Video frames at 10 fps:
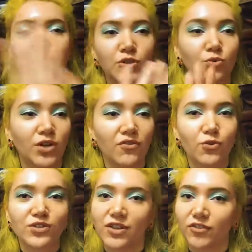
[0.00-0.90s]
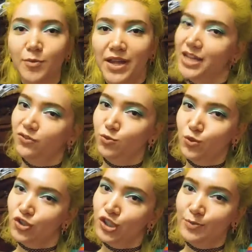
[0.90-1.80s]
smeared whatever was left on my hands from
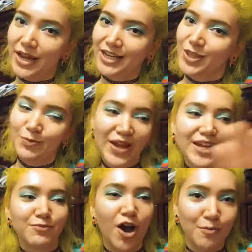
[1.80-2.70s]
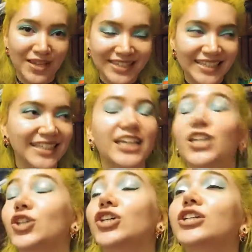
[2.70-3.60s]
squishing them back in the pan on my skin,
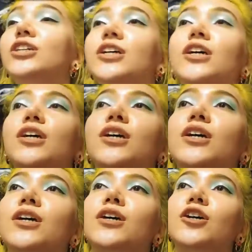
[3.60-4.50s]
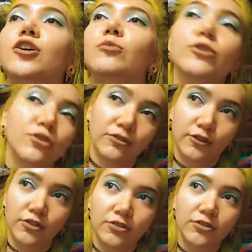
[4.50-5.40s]
and it looked
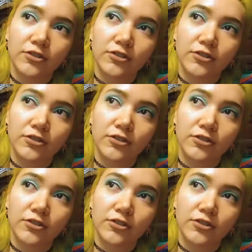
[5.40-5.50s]
beautiful.